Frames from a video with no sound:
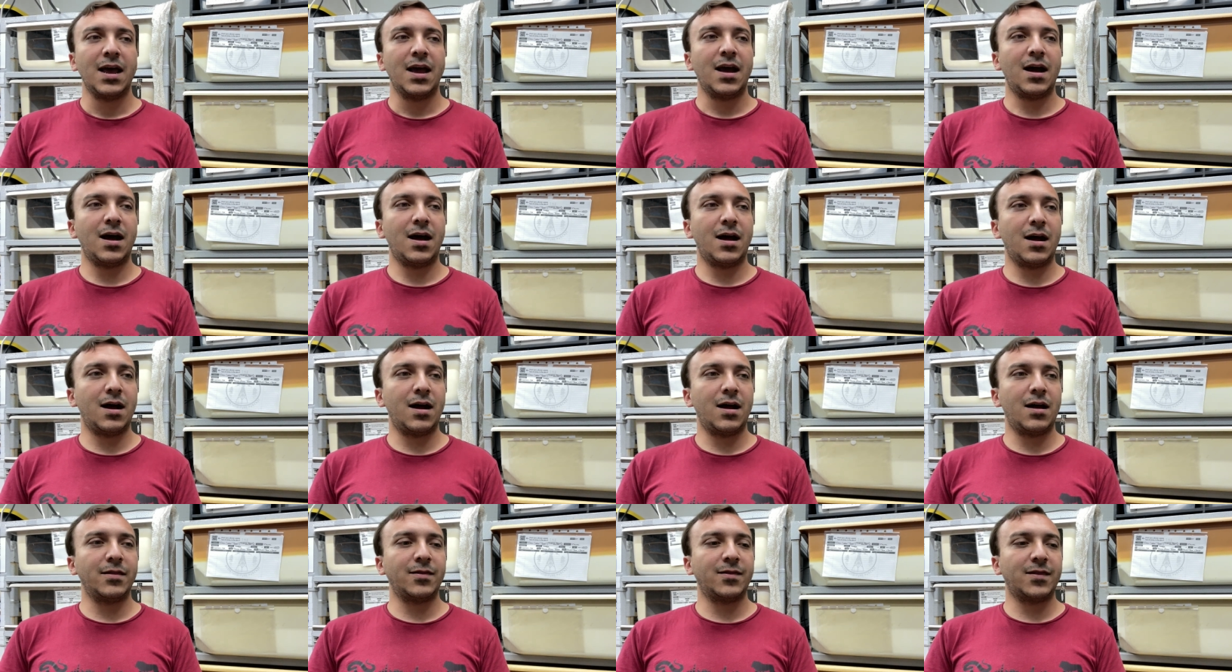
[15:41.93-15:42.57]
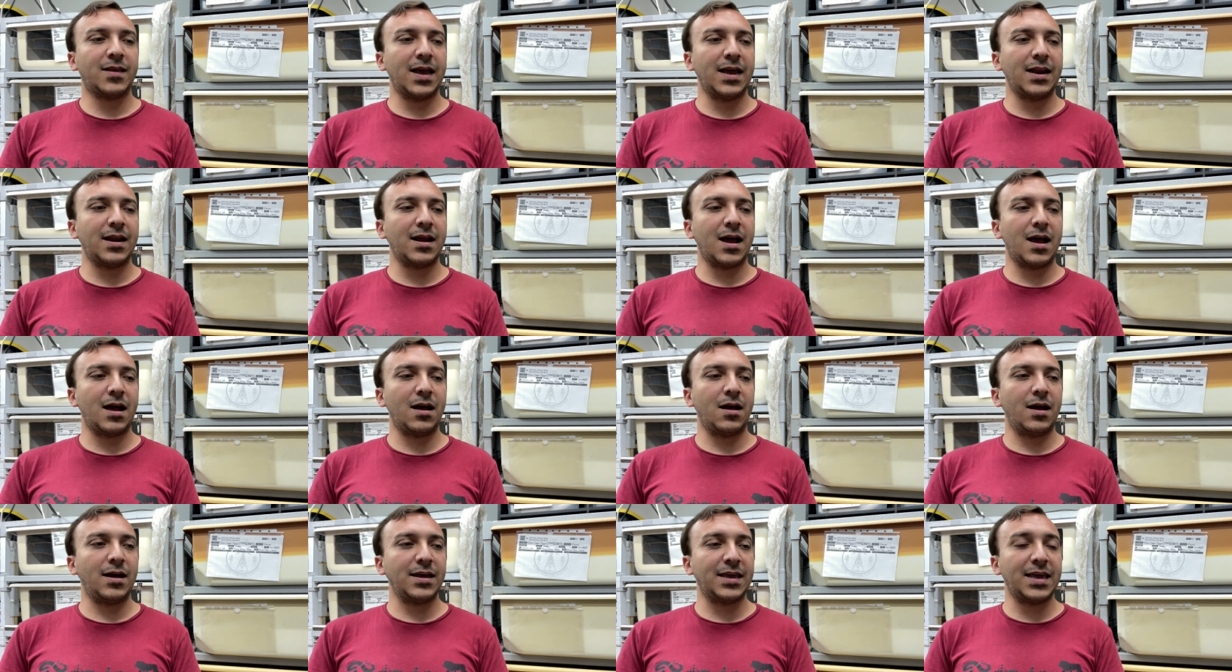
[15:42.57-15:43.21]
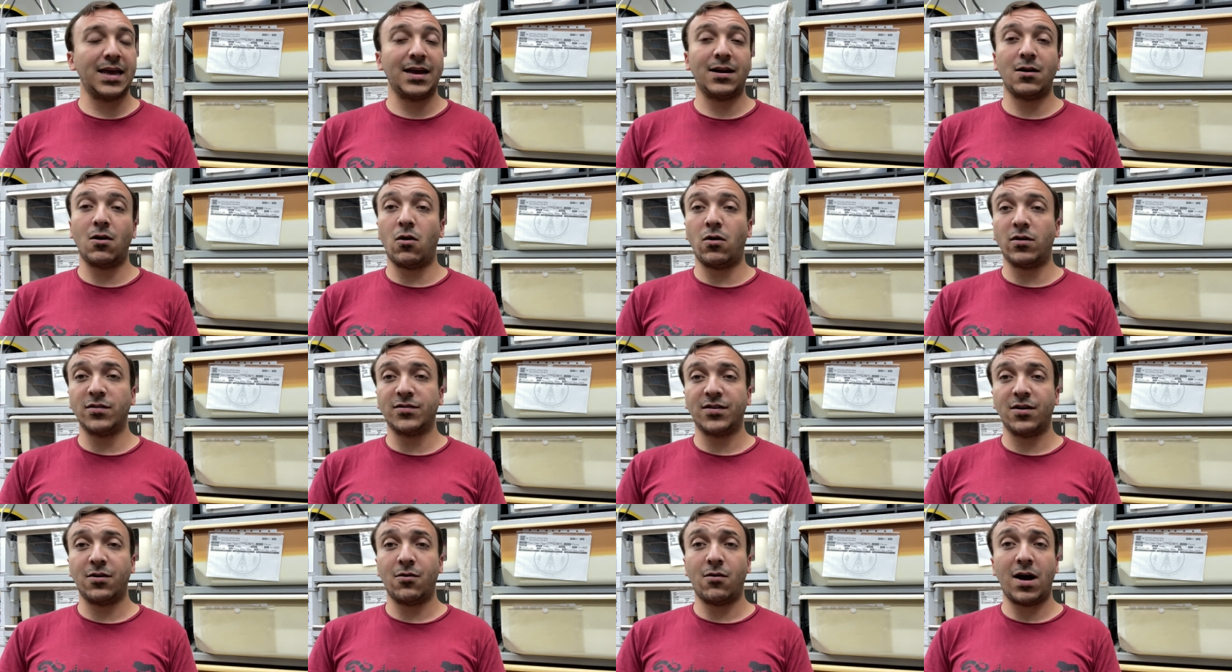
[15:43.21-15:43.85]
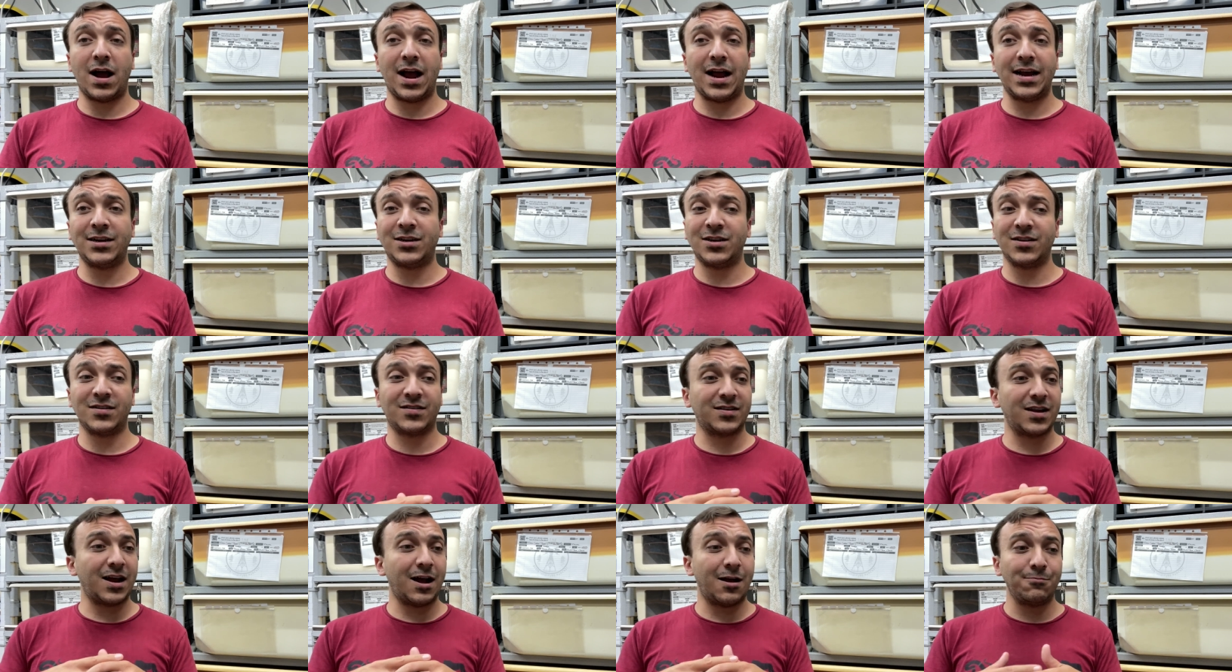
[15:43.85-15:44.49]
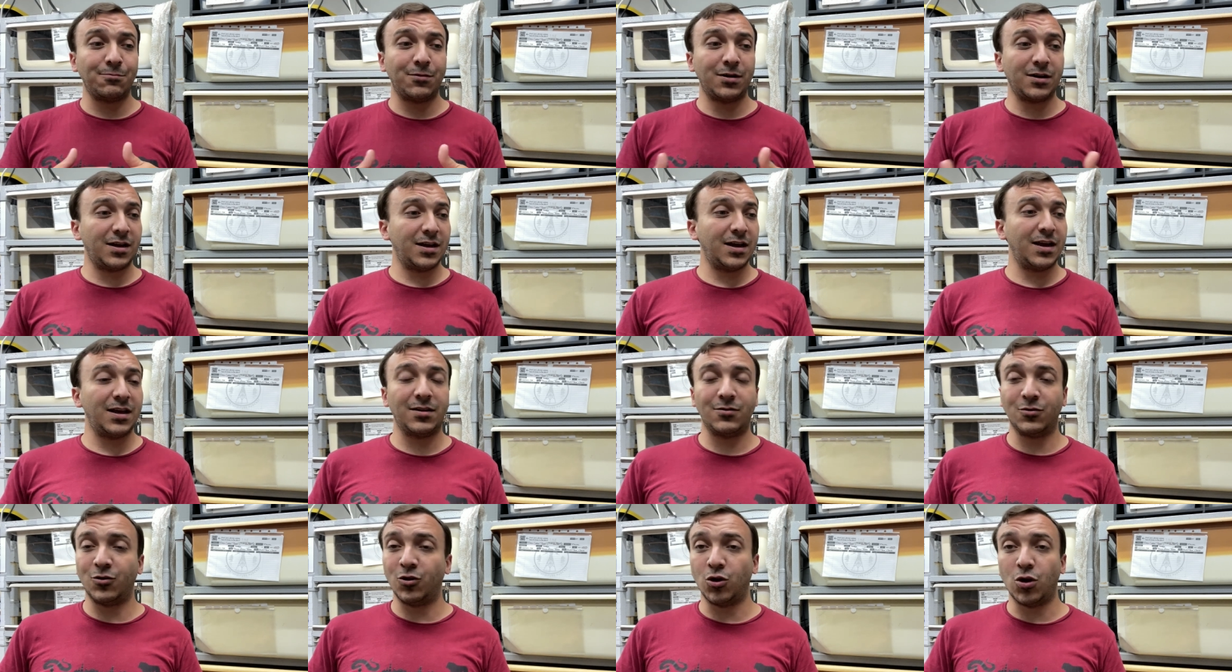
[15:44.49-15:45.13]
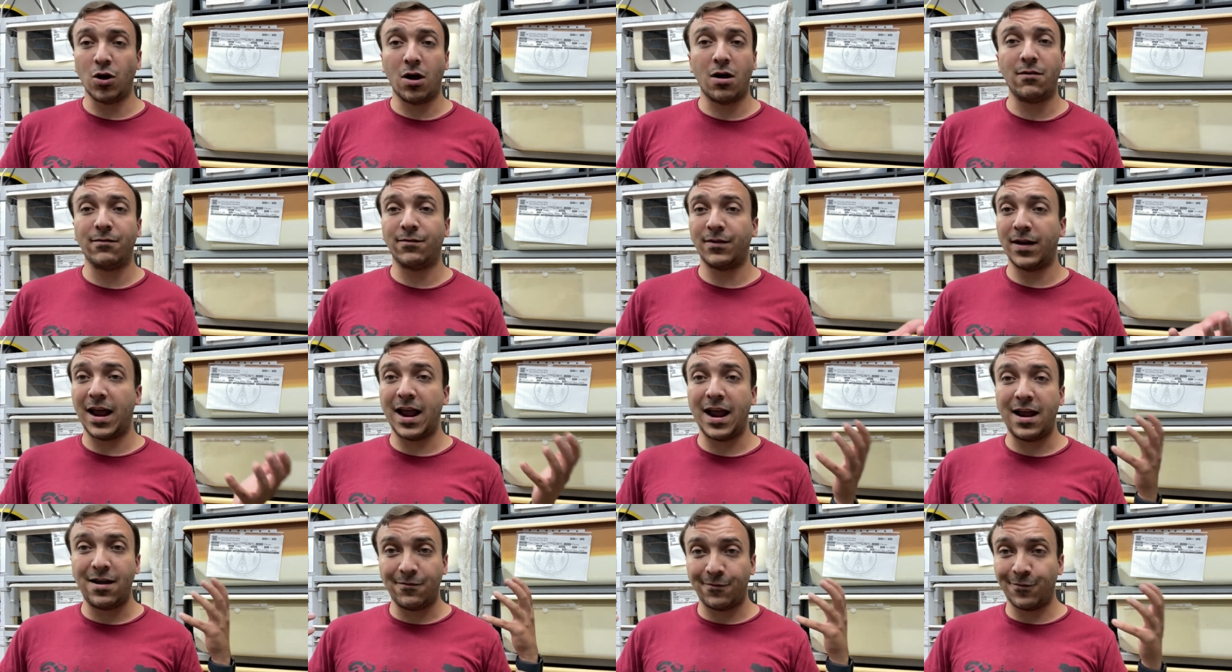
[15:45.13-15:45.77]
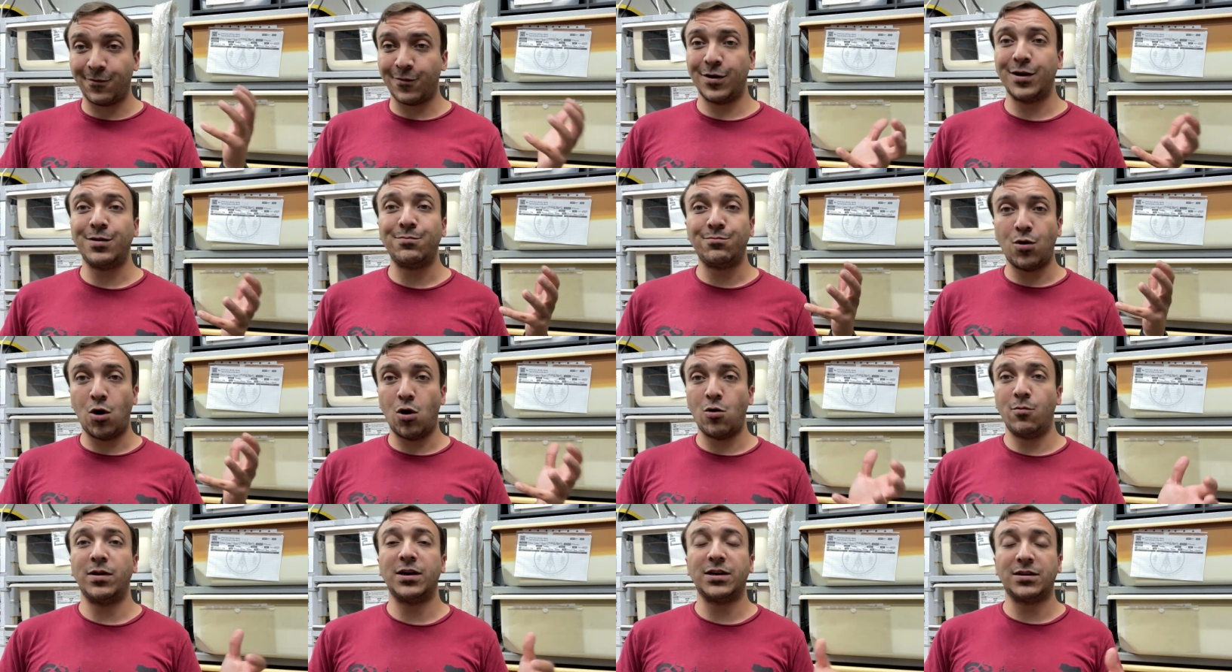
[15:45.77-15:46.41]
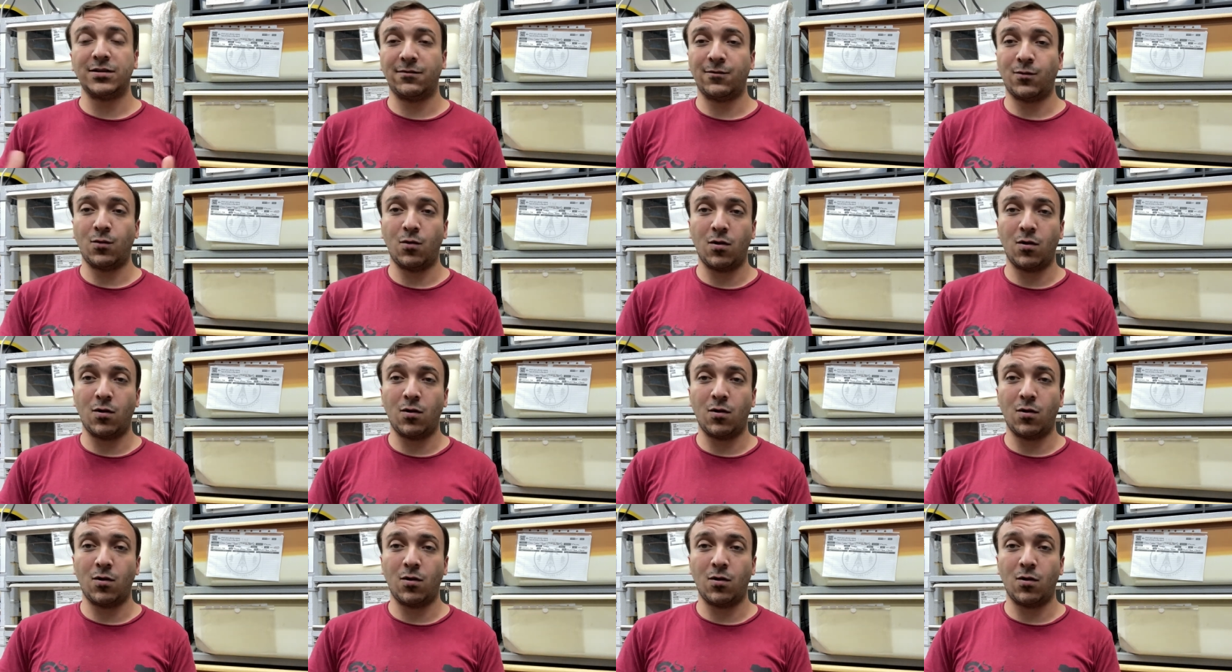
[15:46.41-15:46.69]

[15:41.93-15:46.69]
Uh, that I, uh, again, also, I just I'm gonna love every moment of